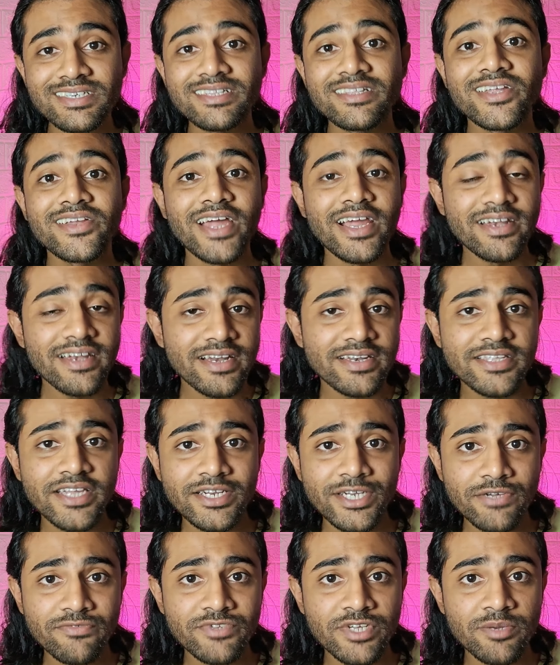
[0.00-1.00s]
scene, right at the
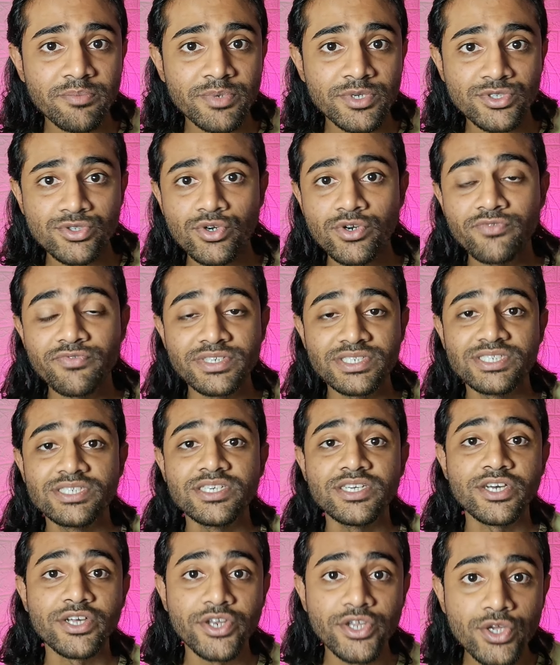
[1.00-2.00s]
end of the episode, we
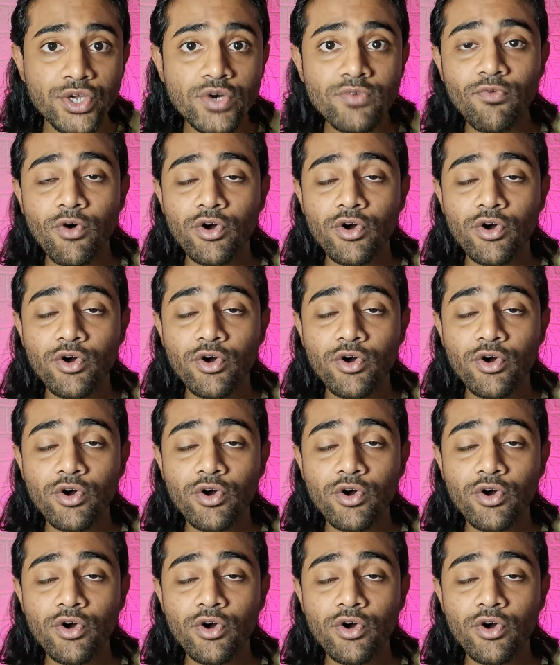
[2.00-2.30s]
see Rio